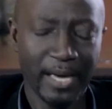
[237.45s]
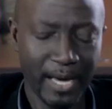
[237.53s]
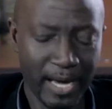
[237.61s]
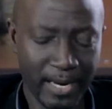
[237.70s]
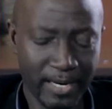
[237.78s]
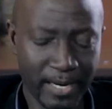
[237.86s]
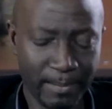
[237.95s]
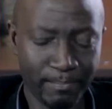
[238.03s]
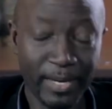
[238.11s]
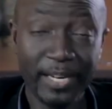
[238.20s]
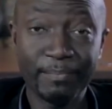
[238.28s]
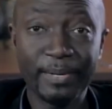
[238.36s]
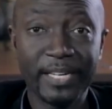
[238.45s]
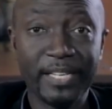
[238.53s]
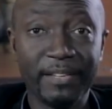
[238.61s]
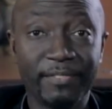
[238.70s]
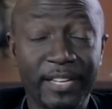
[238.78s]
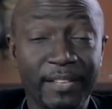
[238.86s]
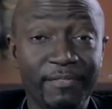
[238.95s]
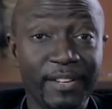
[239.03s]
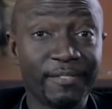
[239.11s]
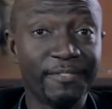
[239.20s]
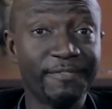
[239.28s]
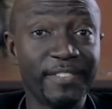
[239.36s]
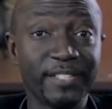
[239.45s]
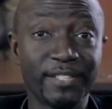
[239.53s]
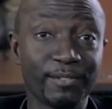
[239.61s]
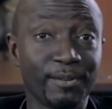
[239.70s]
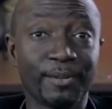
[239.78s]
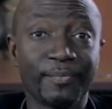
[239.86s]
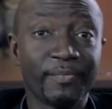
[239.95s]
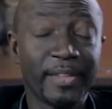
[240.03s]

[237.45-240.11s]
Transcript: and many believe in even physically